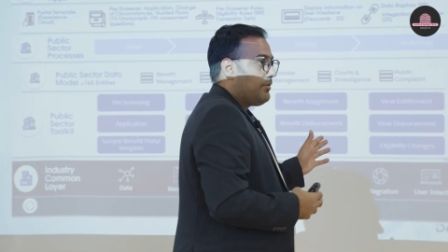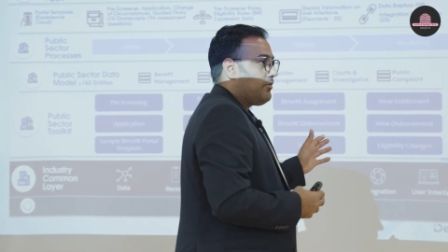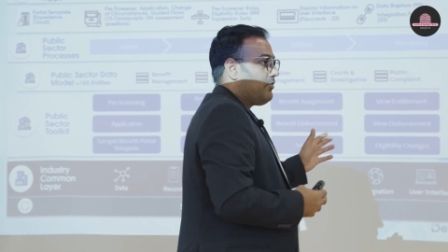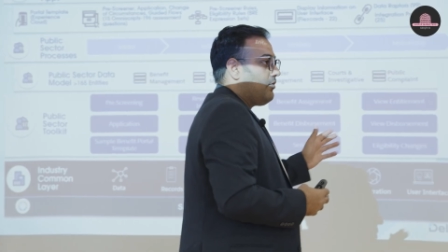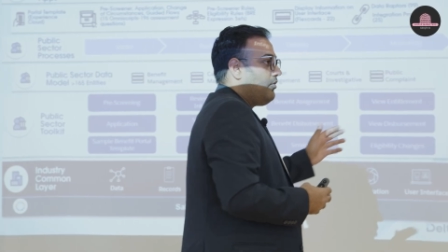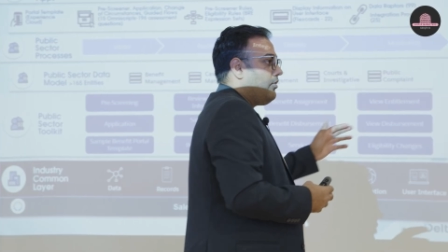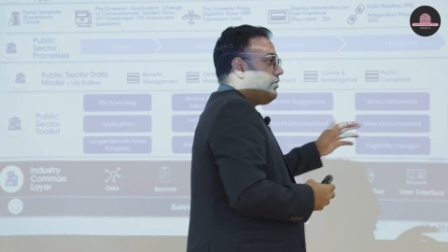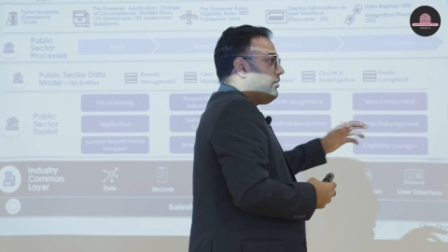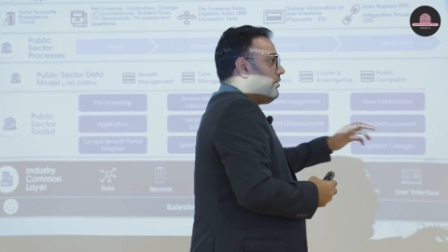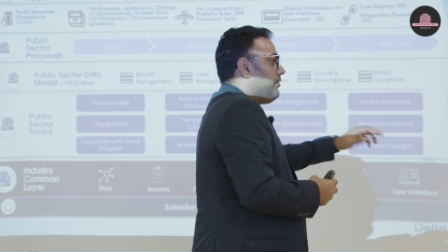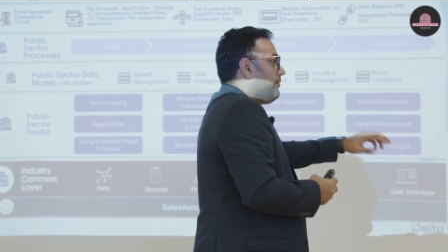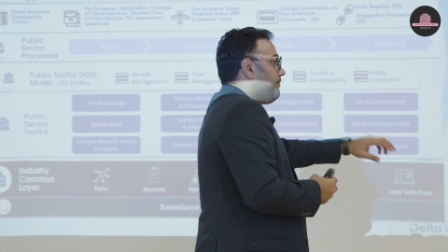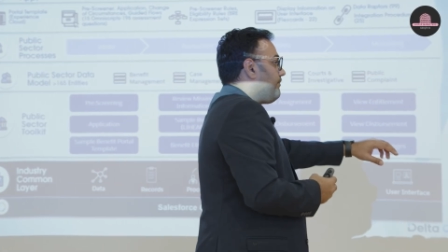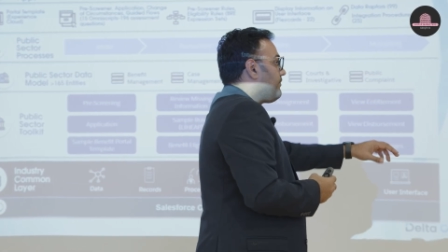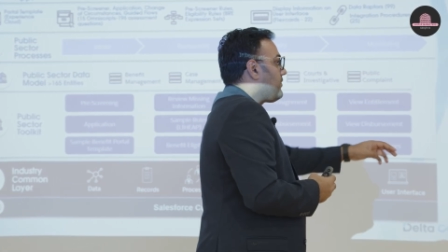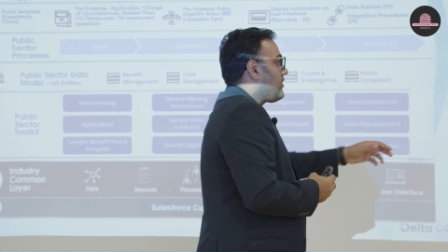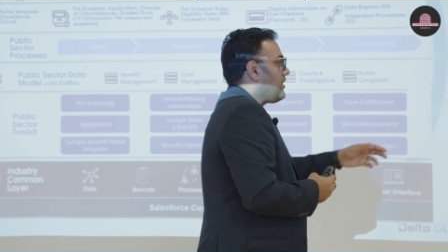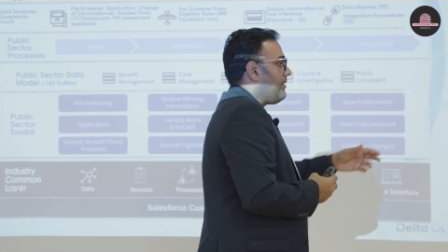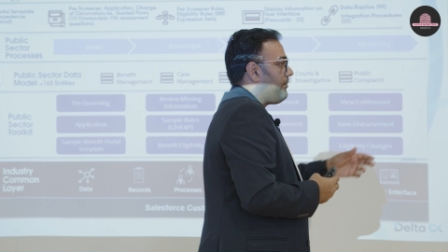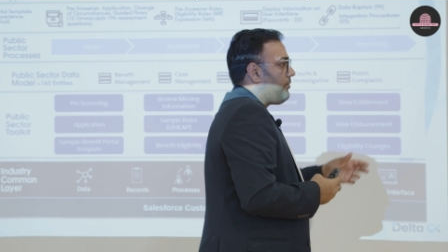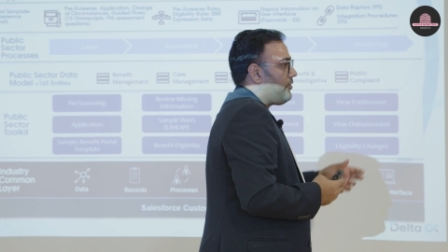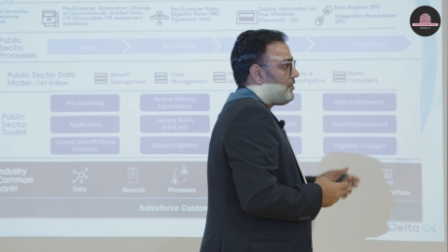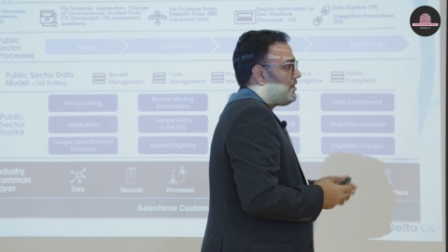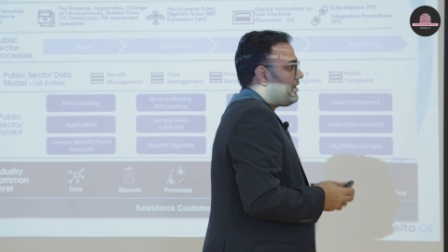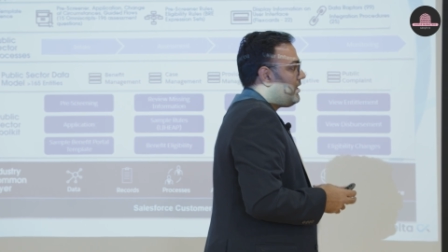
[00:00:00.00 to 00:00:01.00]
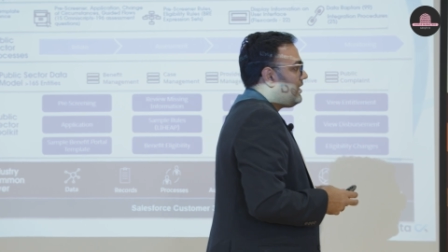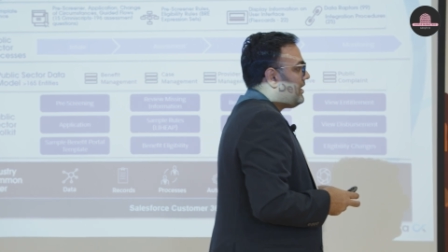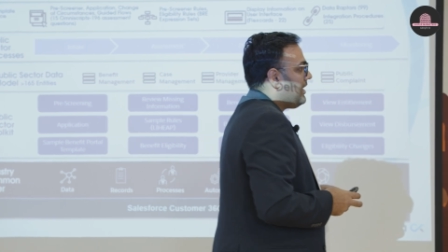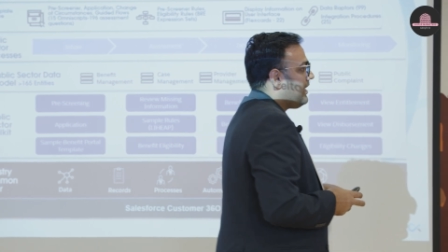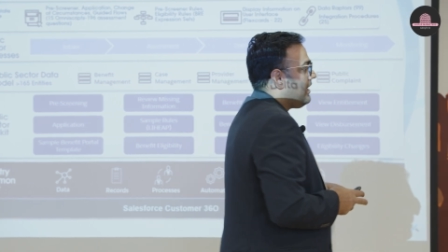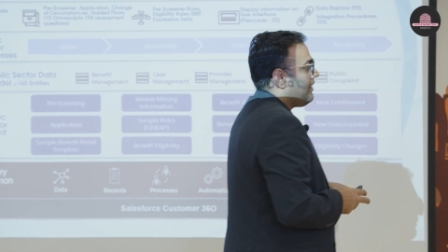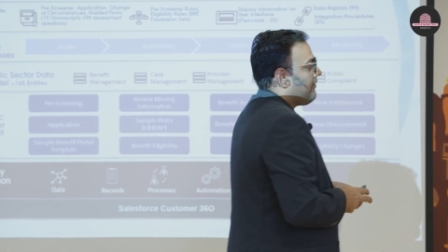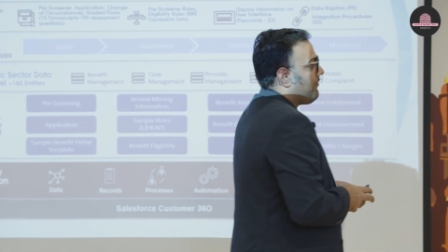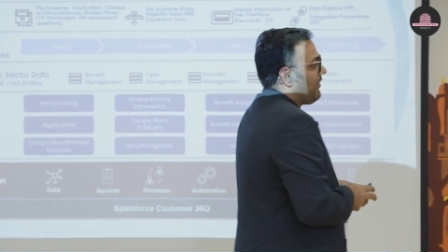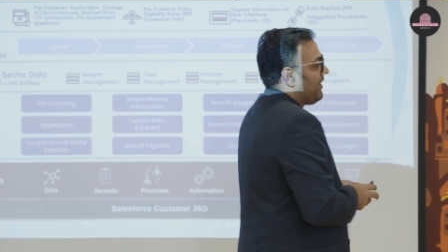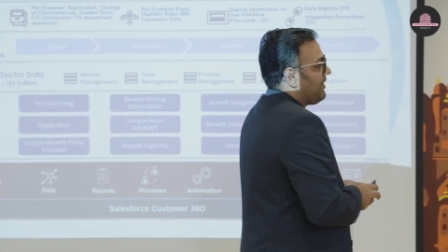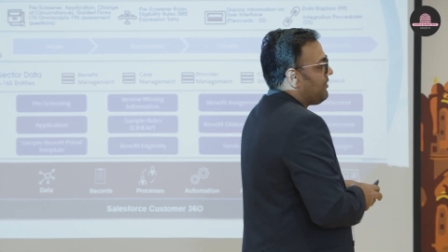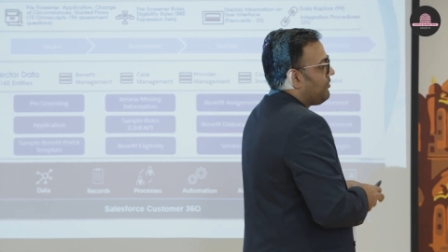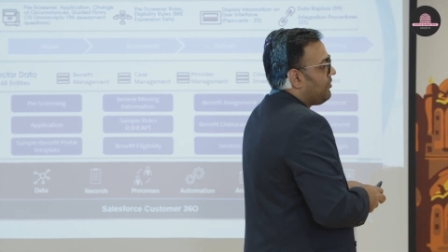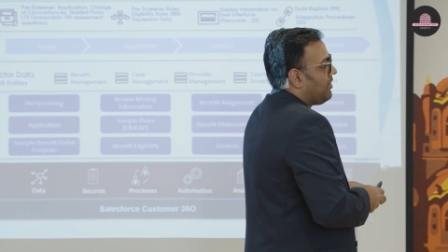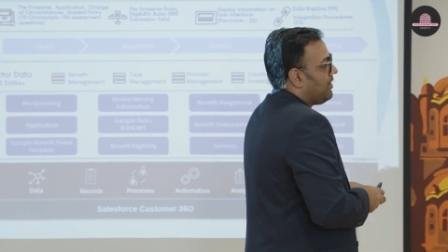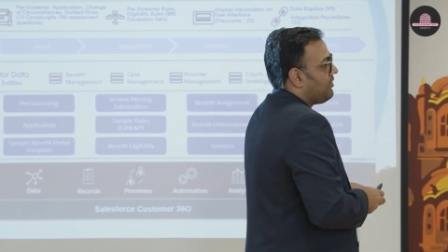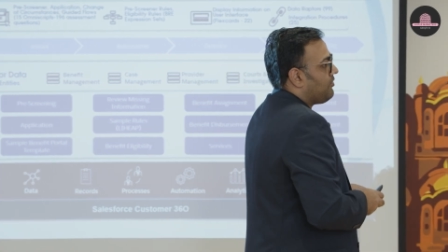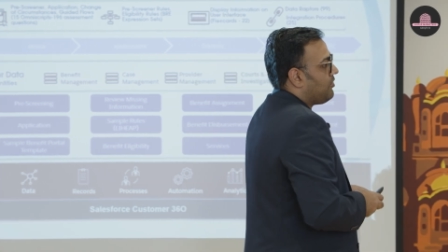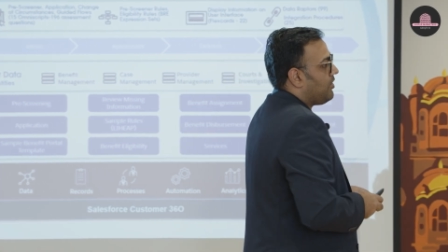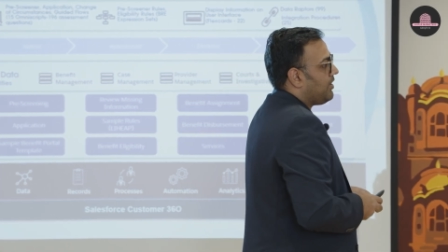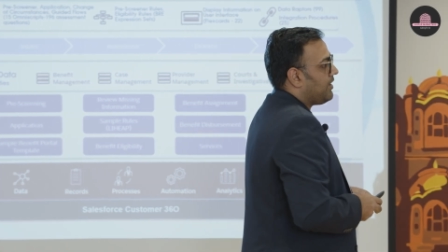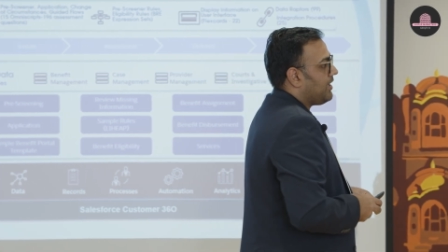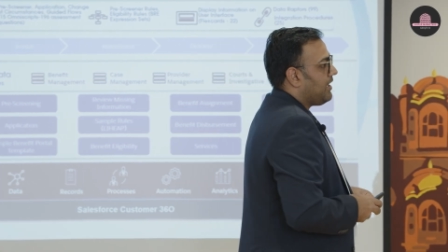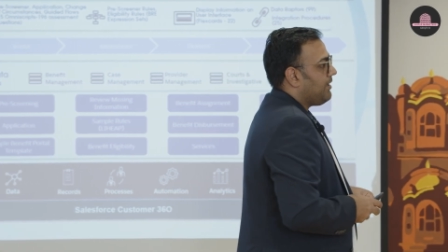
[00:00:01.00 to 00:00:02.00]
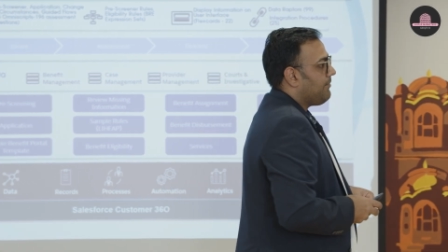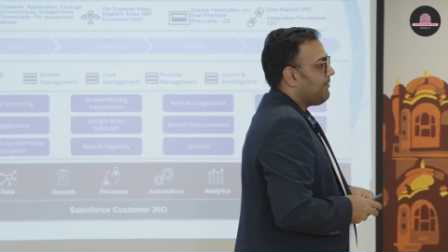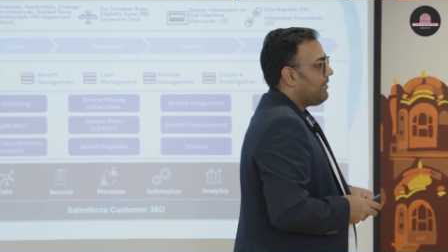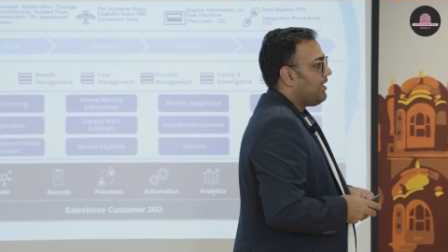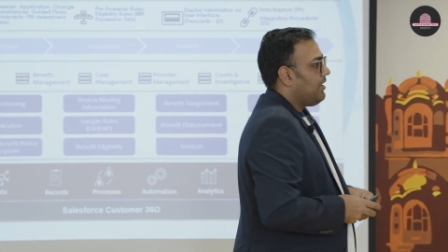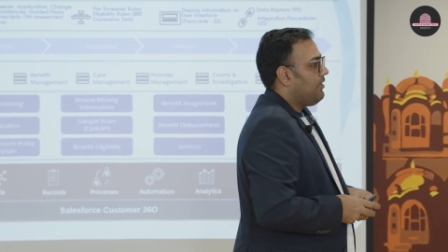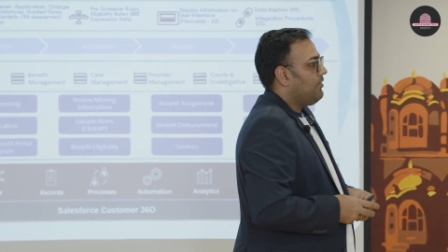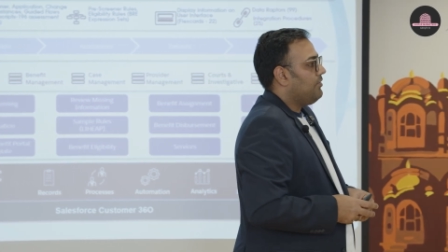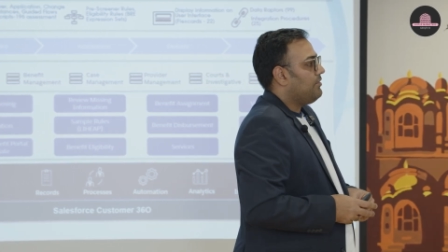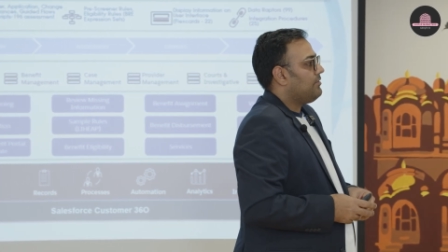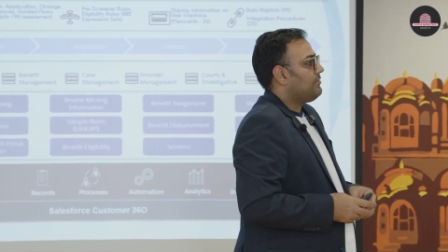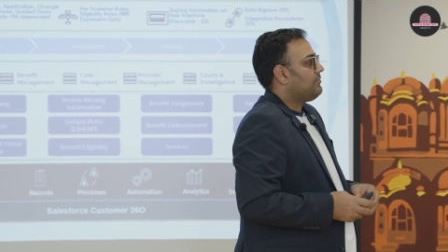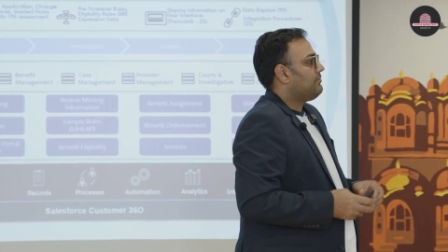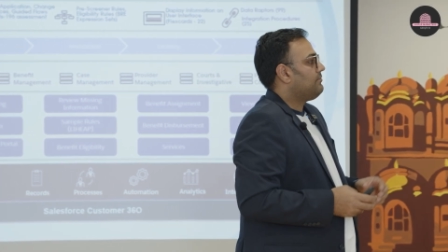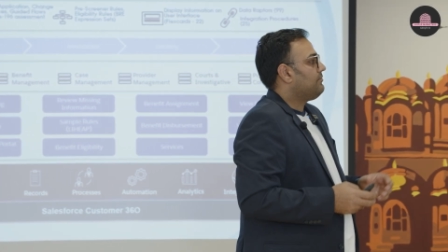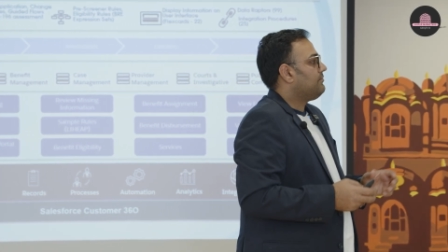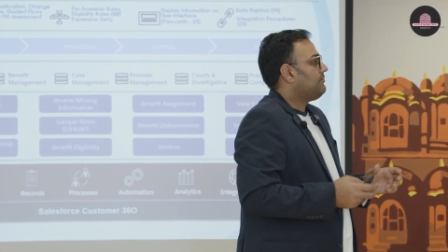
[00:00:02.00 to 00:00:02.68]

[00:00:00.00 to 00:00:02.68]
So supposedly when you are talking about